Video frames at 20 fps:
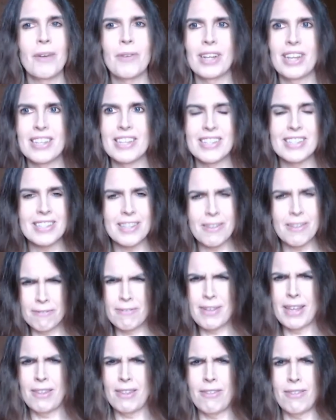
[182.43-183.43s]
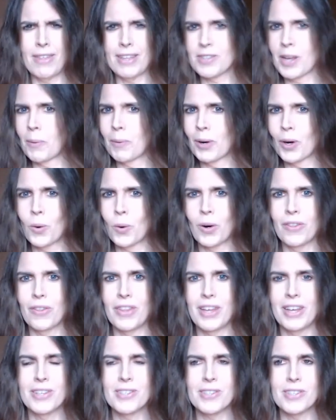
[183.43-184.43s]
I realize it's the 5th as I
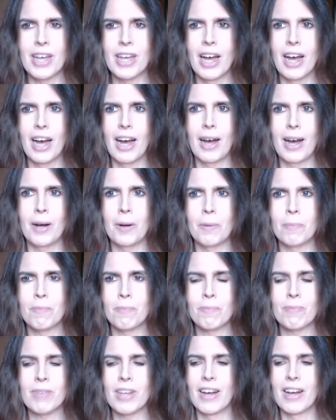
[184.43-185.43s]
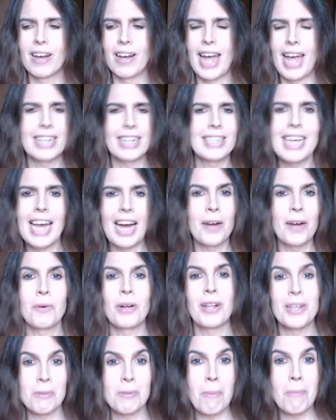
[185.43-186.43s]
record this. Um, and yeah, I
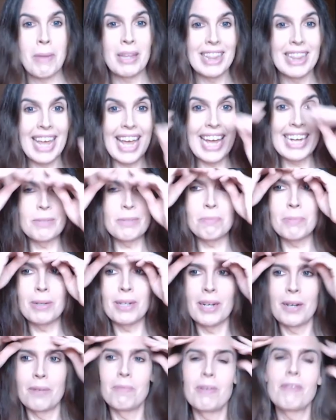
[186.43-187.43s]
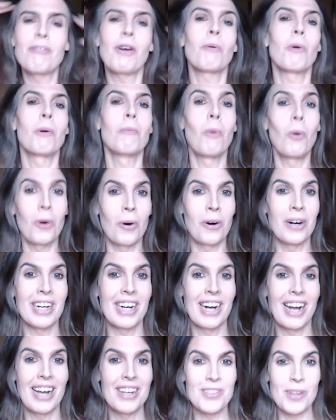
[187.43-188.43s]
realize I'm a bit late, but um, if I were more
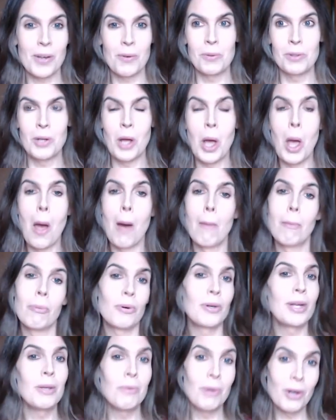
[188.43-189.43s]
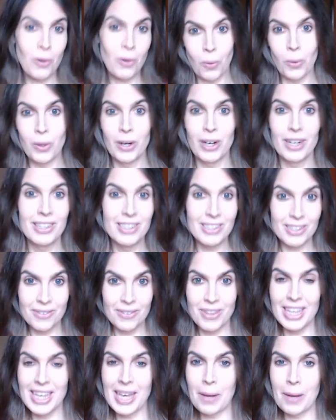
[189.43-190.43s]
organized, I would pre-record
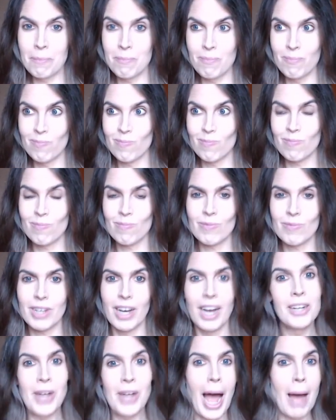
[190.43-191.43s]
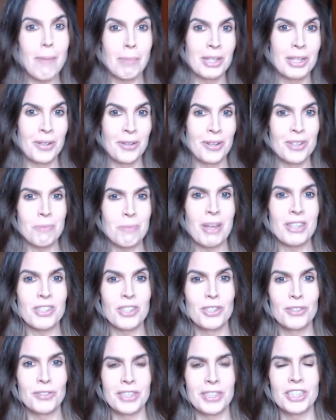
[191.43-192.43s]
the um, a Happy New Year's
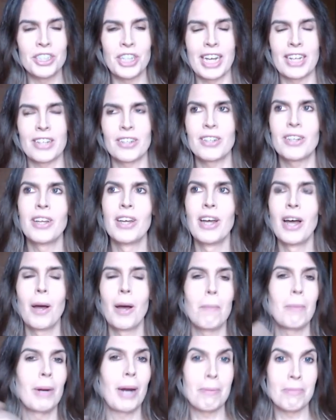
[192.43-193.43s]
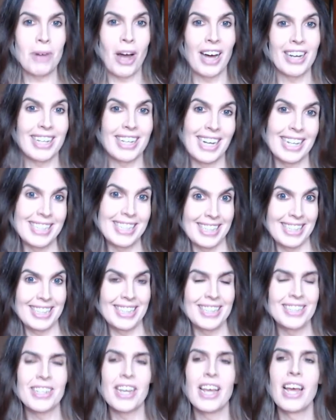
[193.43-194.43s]
message for the channel, but I'm not and I
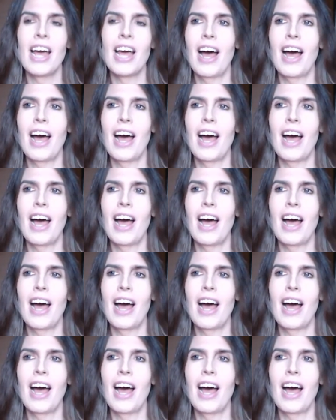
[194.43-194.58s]
didn't.